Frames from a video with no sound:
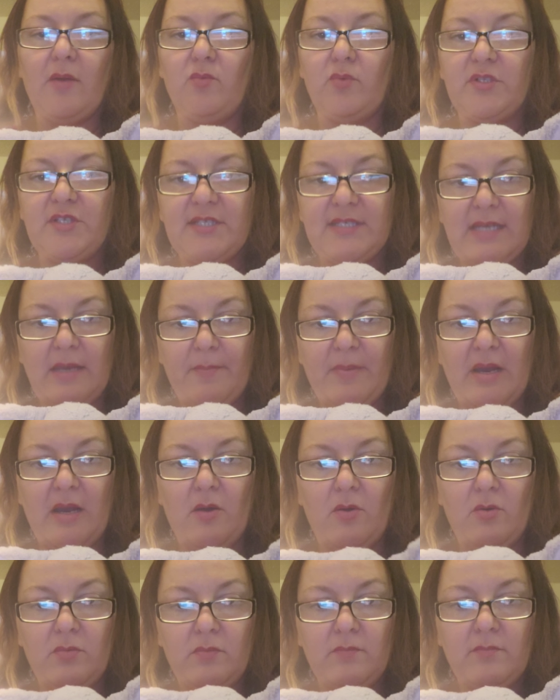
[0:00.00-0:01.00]
would step
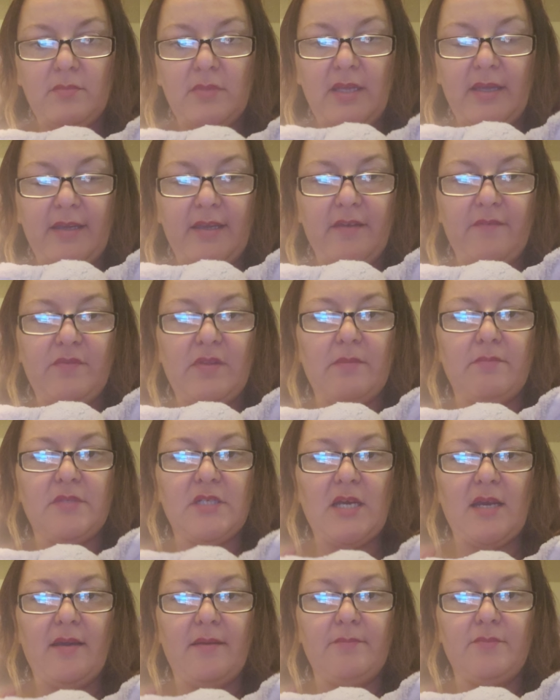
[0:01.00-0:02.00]
out and give them
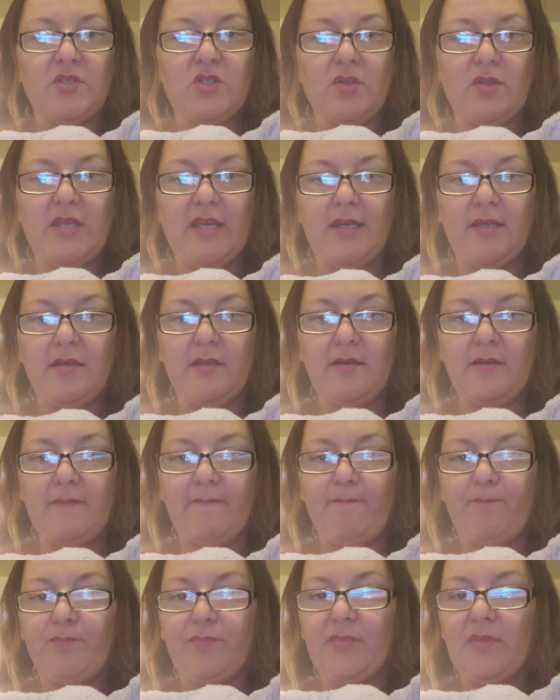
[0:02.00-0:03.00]
time so they
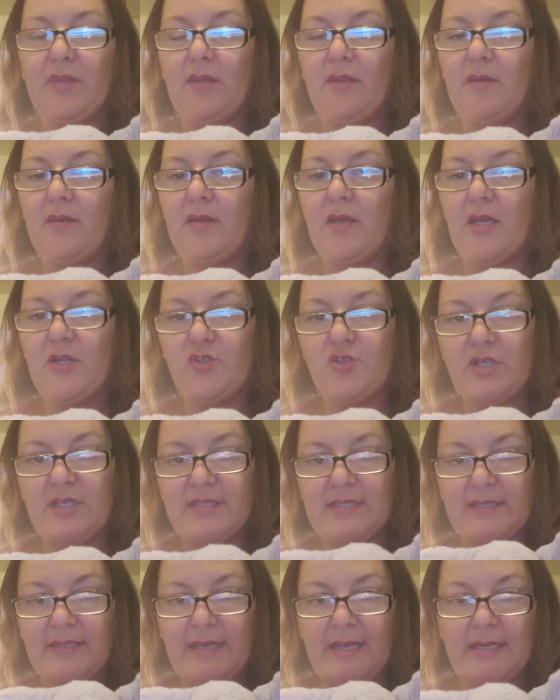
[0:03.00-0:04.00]
can
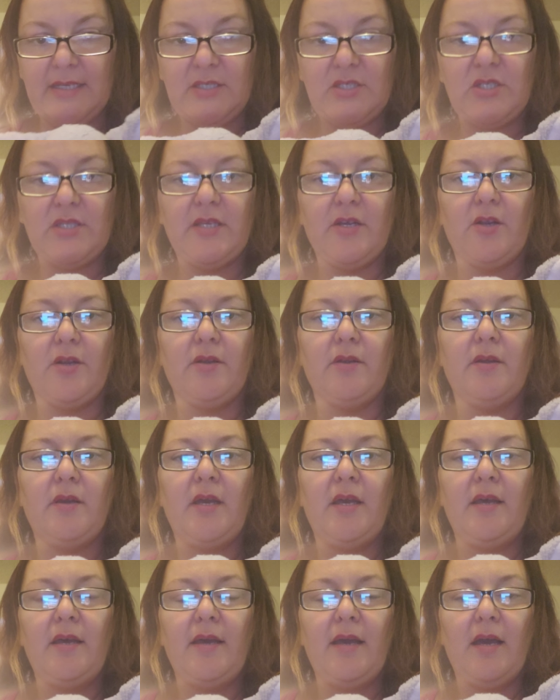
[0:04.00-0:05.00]
undress and get into their
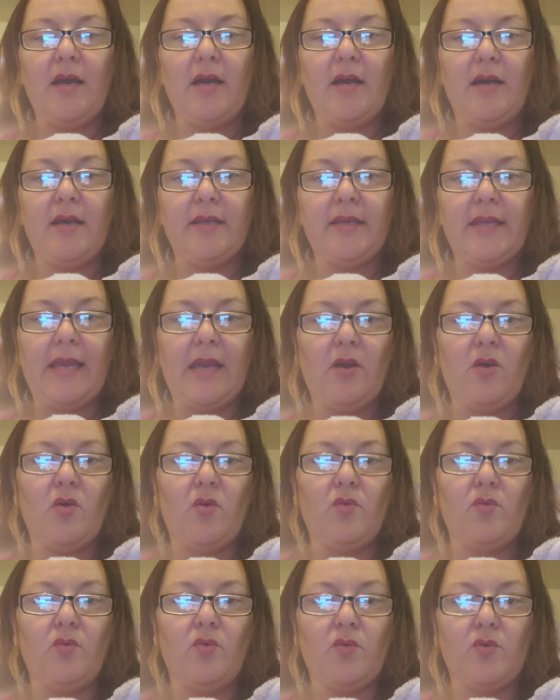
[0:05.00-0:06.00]

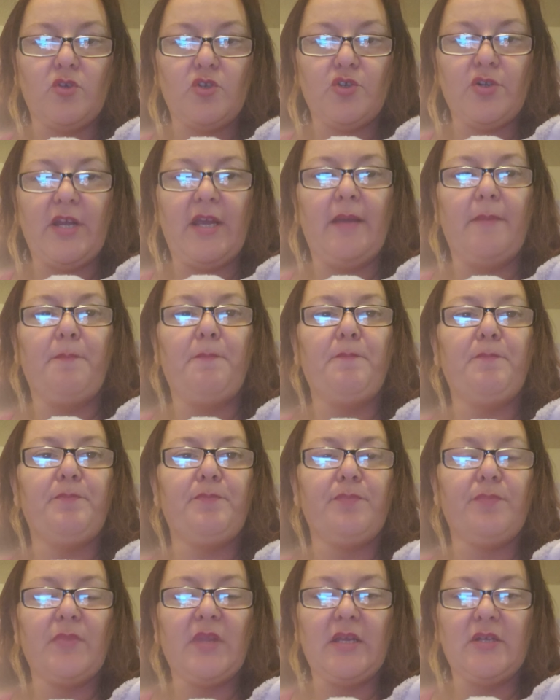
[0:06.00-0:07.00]
gown or drape
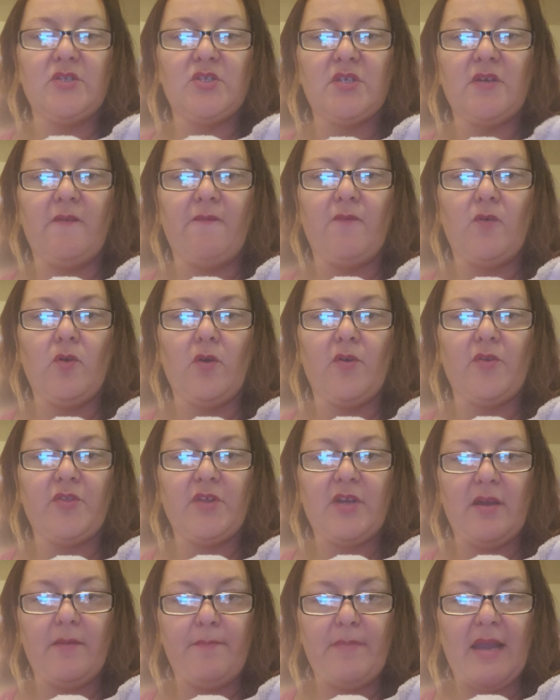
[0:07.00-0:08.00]
and so forth,
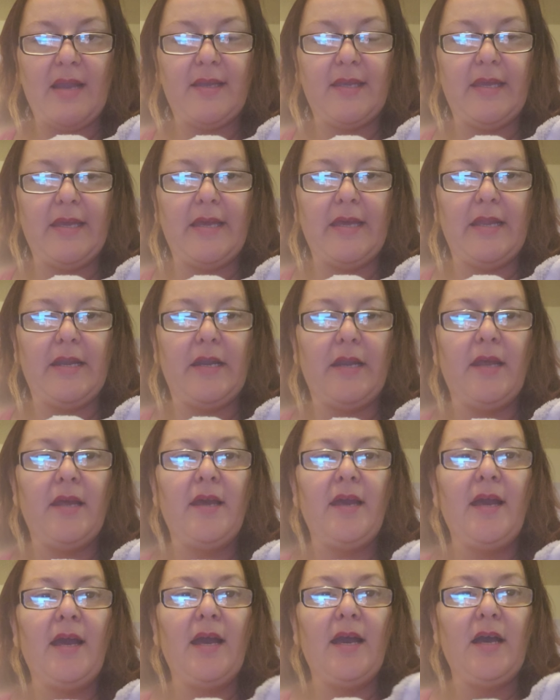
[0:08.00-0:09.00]
come back in,
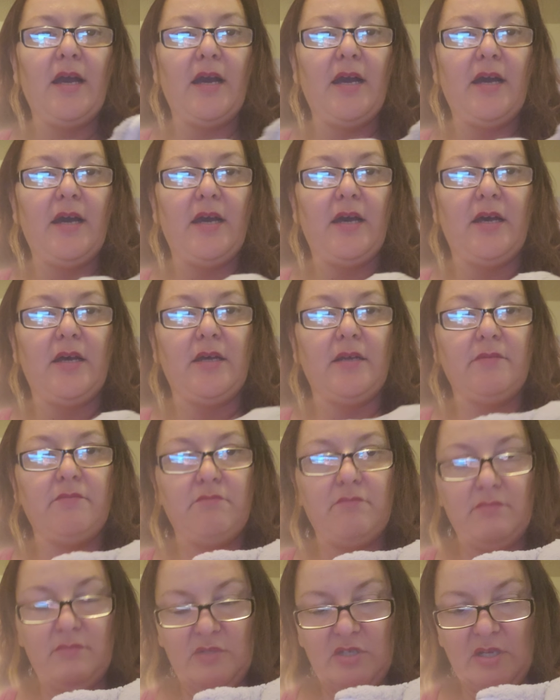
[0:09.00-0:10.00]

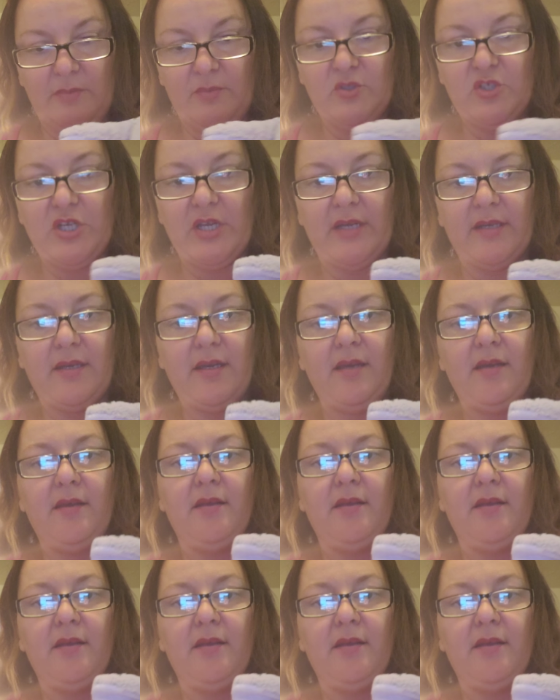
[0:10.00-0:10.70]
double check